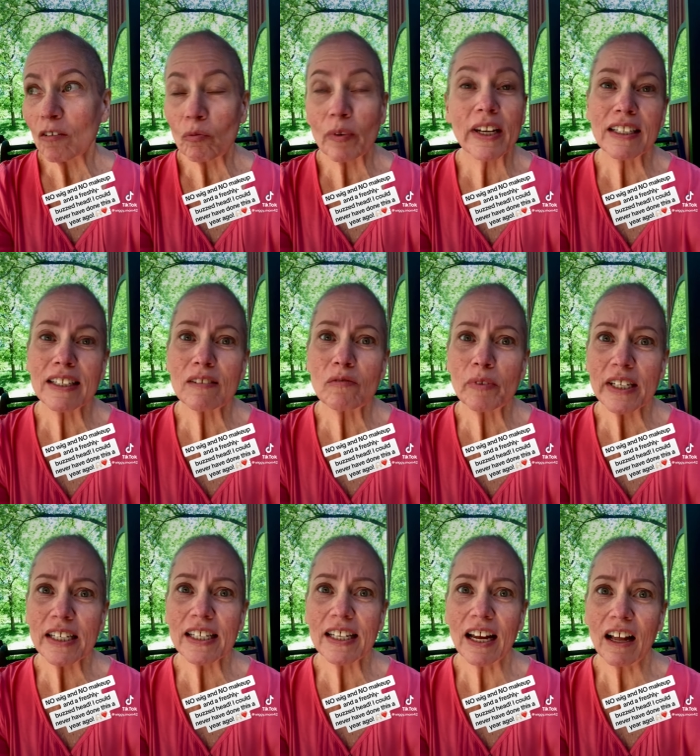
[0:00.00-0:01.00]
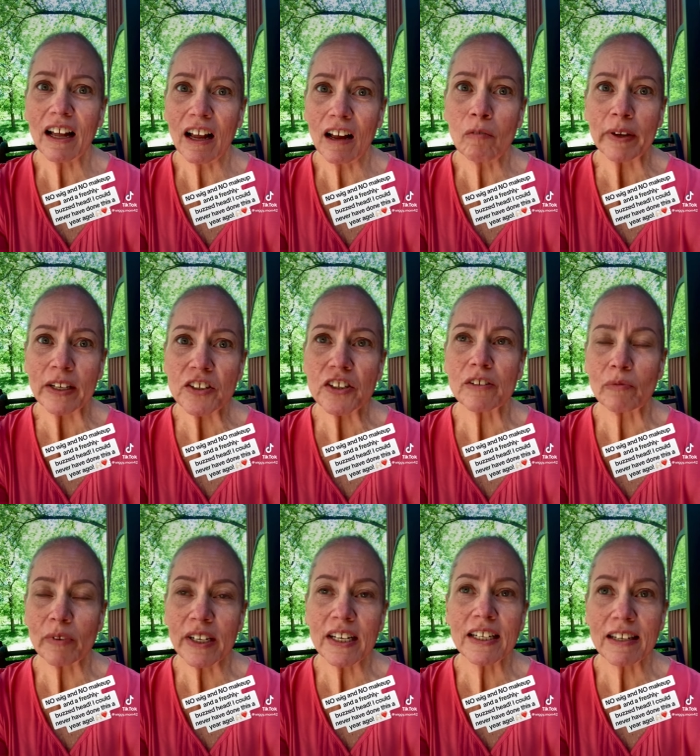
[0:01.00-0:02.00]
we we did ha I'll mention
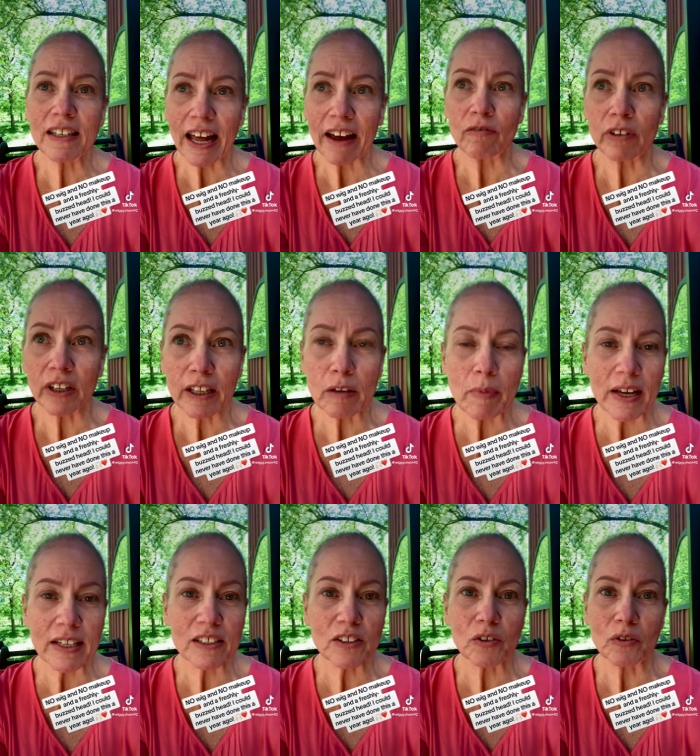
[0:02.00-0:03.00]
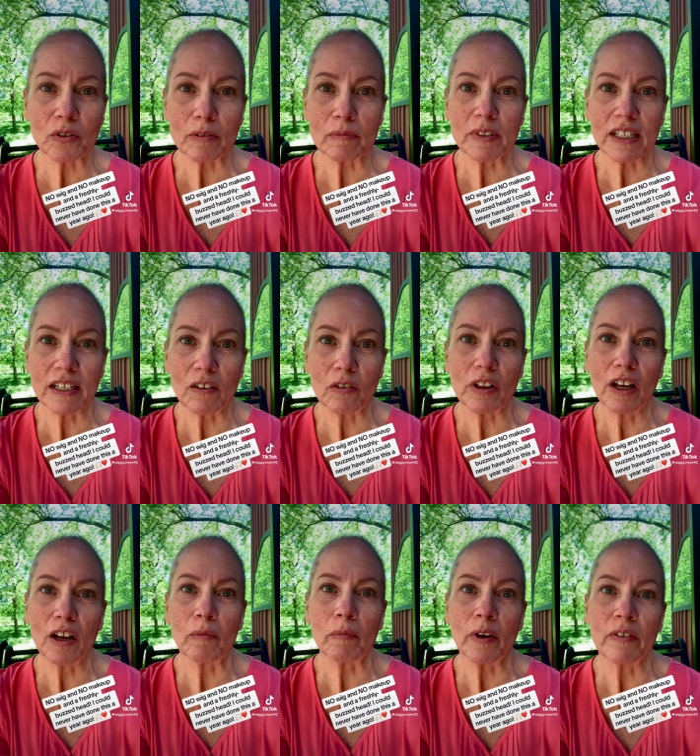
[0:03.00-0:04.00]
we did have really bad storms in
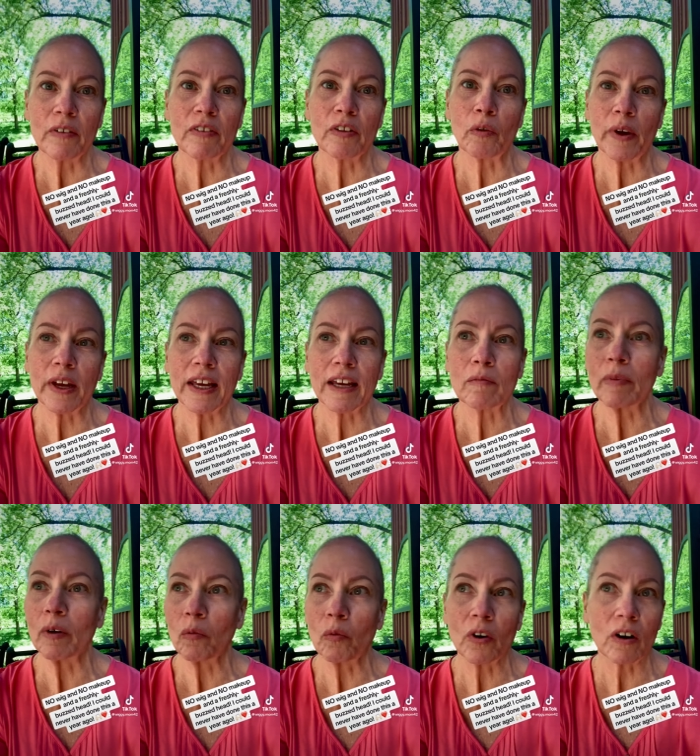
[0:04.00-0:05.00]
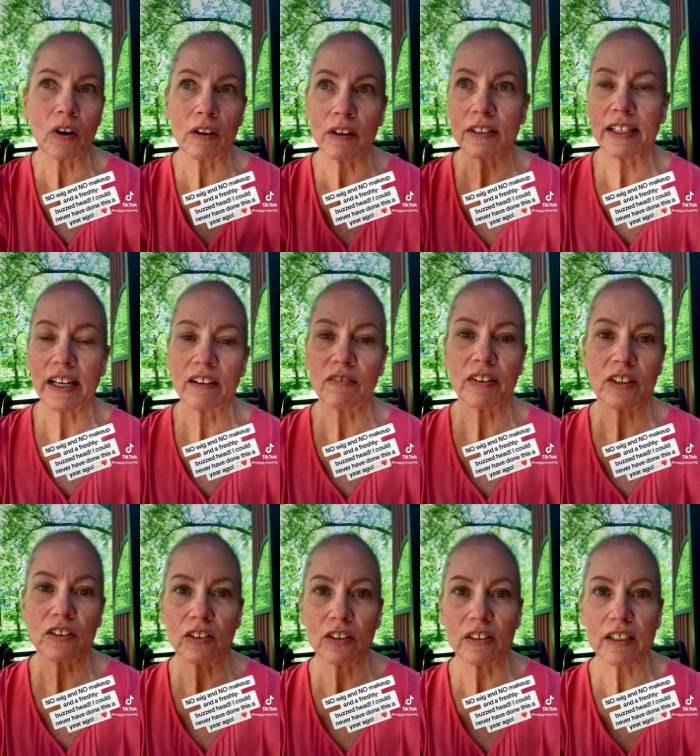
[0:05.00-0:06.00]
Oklahoma over the weekend, but we're all safe in
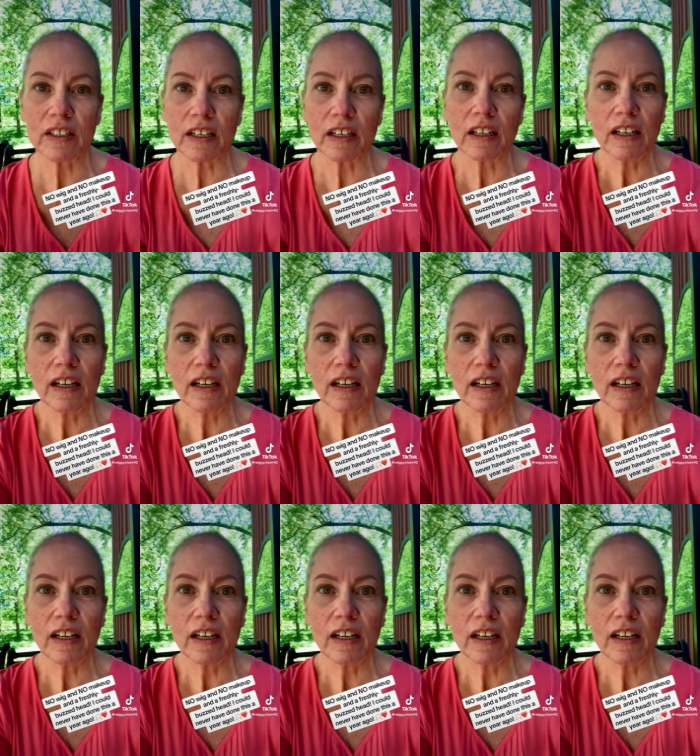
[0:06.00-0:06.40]
Tulsa.